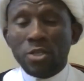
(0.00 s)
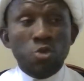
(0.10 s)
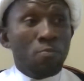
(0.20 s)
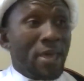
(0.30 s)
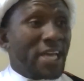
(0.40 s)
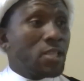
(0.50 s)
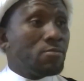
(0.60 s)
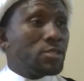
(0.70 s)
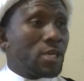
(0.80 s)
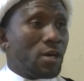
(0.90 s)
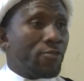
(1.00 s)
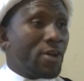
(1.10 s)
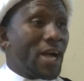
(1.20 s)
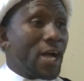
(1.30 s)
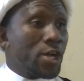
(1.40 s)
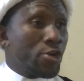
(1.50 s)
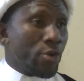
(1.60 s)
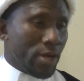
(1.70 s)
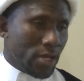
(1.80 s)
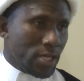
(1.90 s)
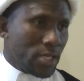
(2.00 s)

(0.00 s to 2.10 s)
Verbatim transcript: to make themselves hungry